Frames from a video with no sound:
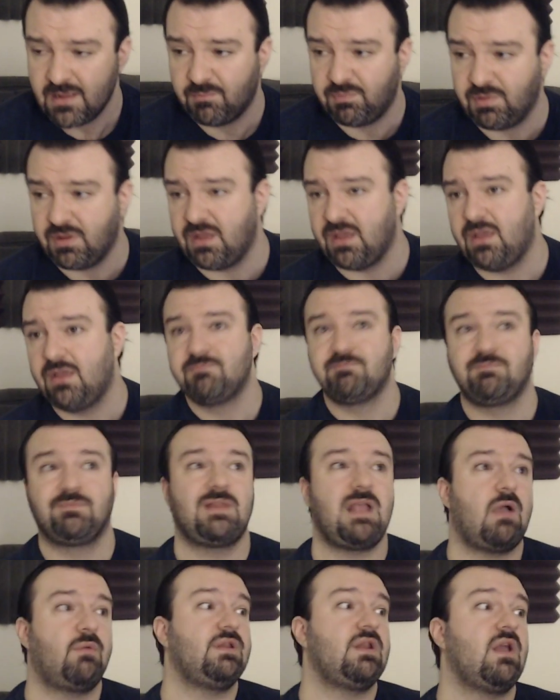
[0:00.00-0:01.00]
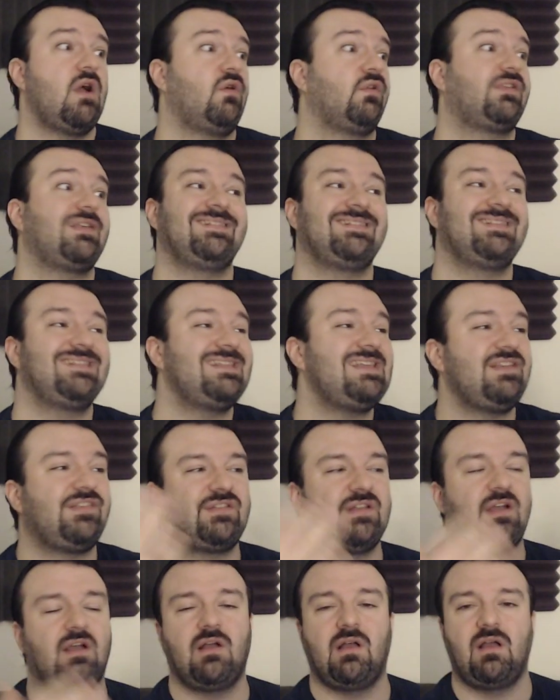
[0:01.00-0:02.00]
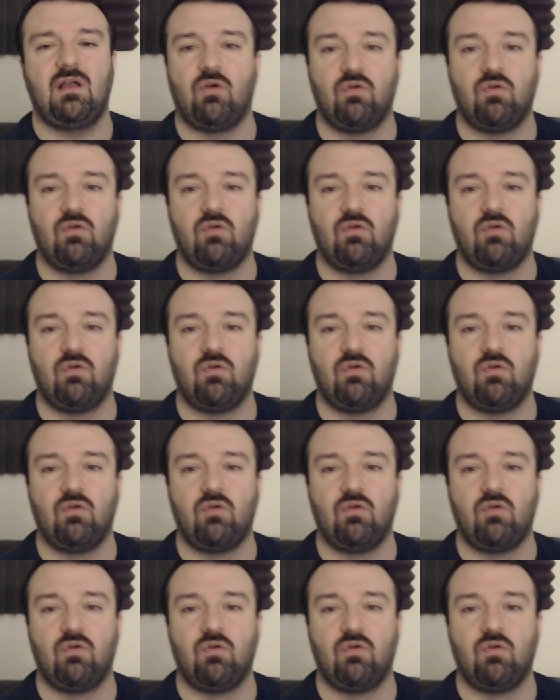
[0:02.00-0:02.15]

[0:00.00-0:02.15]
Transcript: but now we know it's at least uh,